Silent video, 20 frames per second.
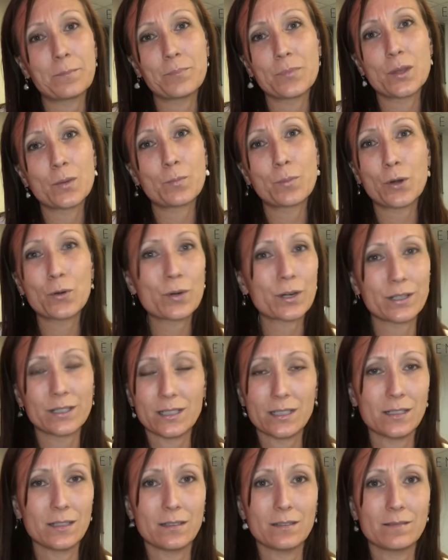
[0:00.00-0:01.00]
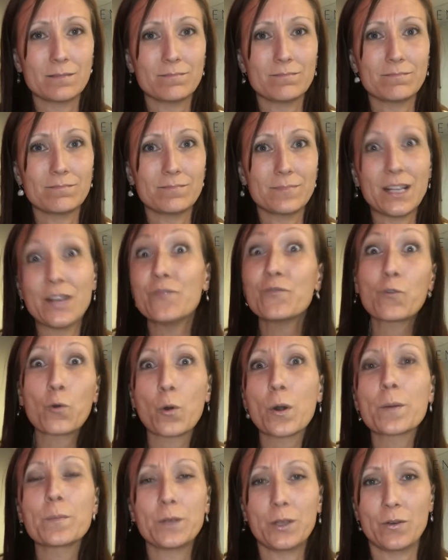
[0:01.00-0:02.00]
the broker didn't
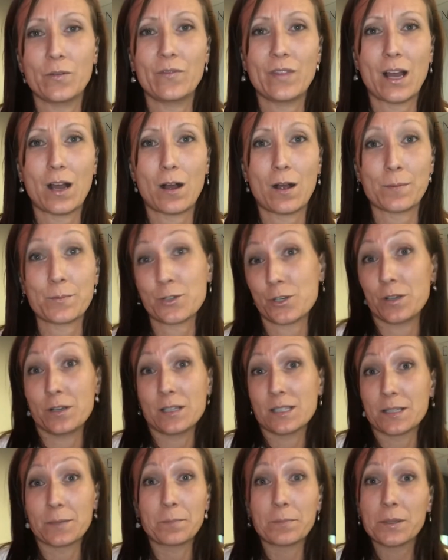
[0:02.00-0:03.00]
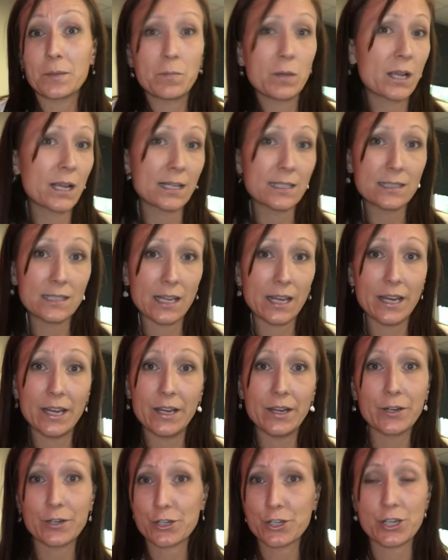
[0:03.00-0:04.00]
inform you of that option, simply because
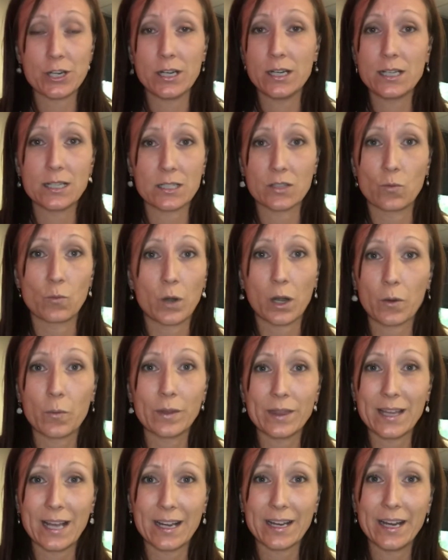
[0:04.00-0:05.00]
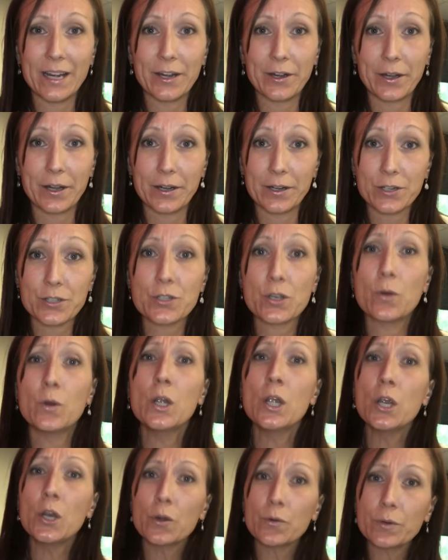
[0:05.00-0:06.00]
he or she doesn't work with that carrier. So
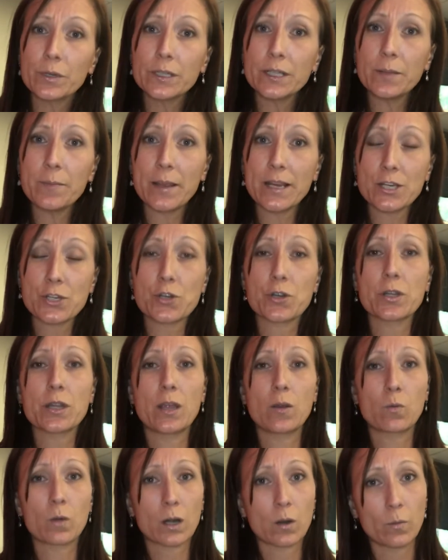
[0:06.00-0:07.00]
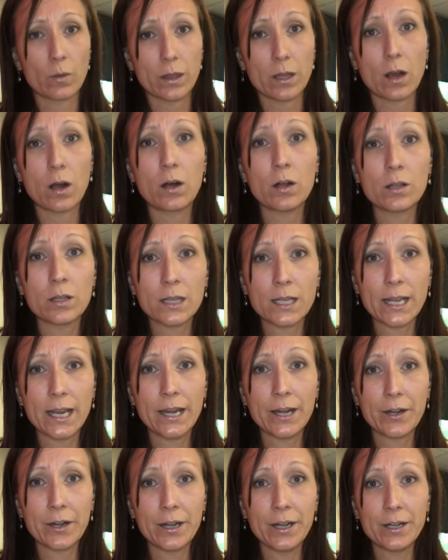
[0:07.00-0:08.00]
really make sure they work with all the
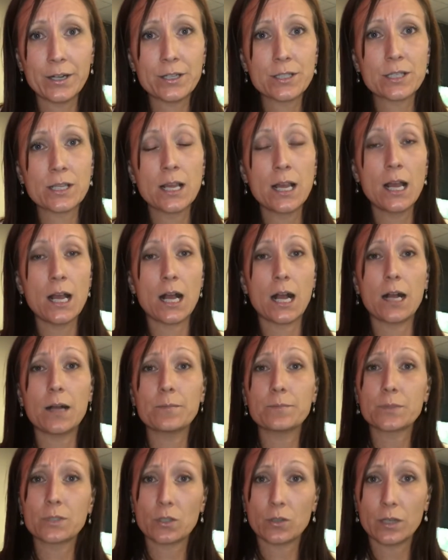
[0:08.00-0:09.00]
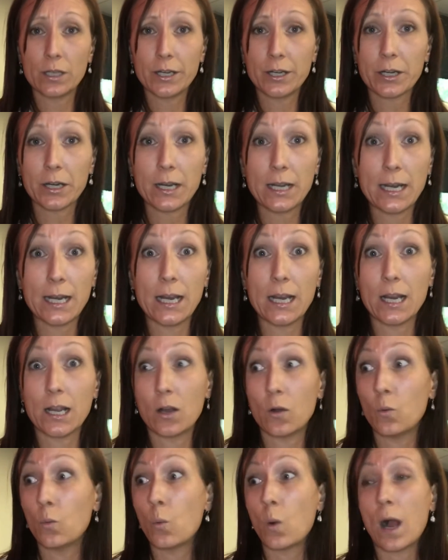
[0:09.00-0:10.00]
carriers so that you're getting
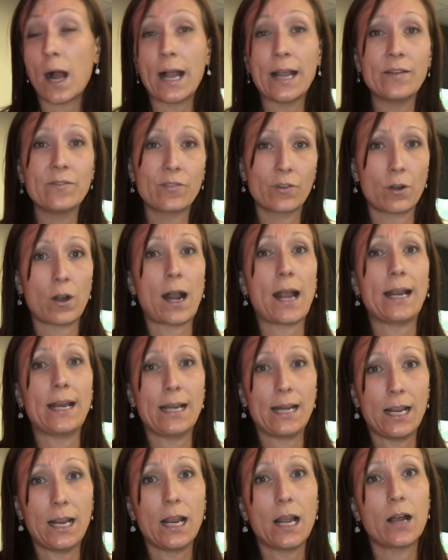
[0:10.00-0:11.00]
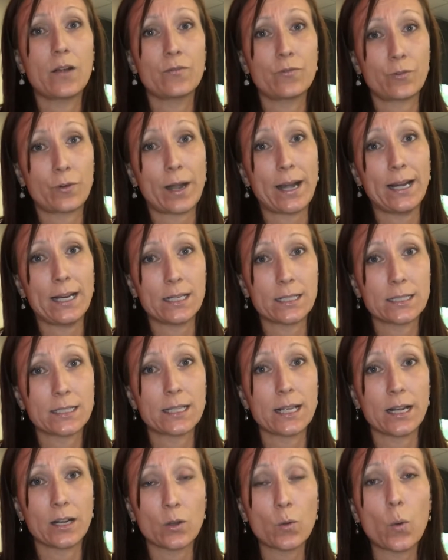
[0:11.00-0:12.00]
a wide variety of
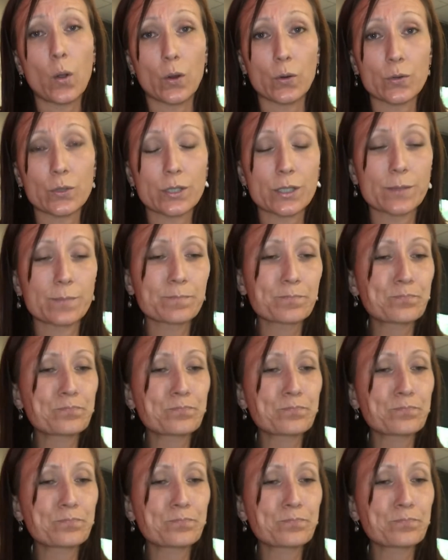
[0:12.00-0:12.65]
rates and quotes.